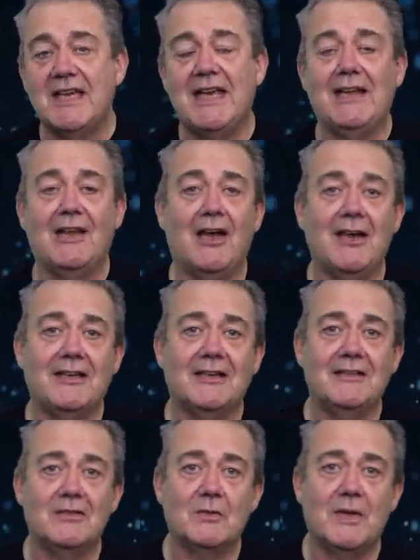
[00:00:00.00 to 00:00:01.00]
hit
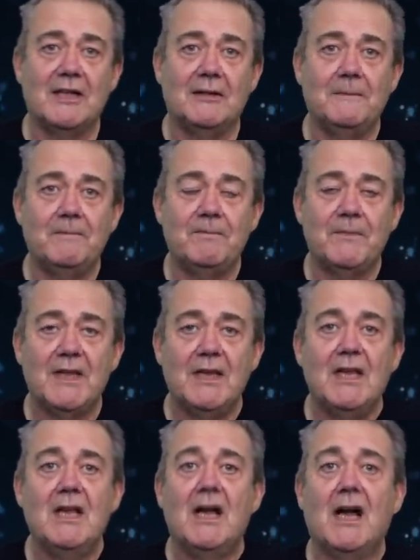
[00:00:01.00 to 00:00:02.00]
like as well.
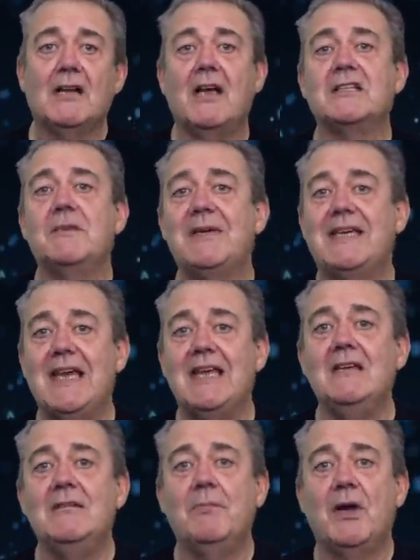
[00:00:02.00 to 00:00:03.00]
I'd like to
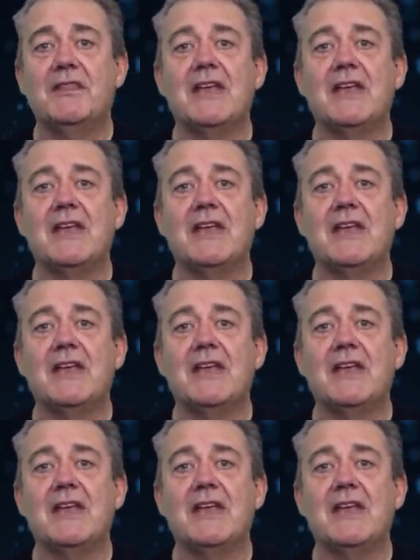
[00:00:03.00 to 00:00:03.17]
begin by